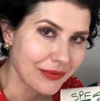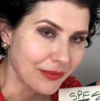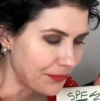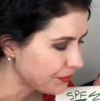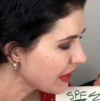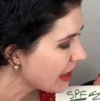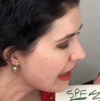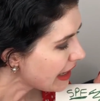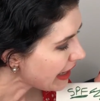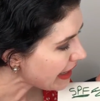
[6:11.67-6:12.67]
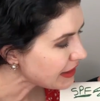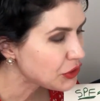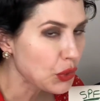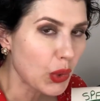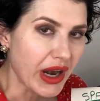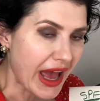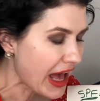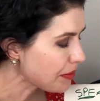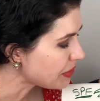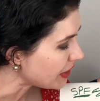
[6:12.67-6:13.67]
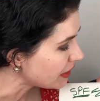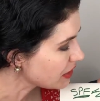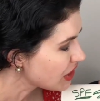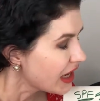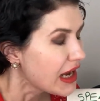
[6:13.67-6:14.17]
Mm-hmm. And what happened,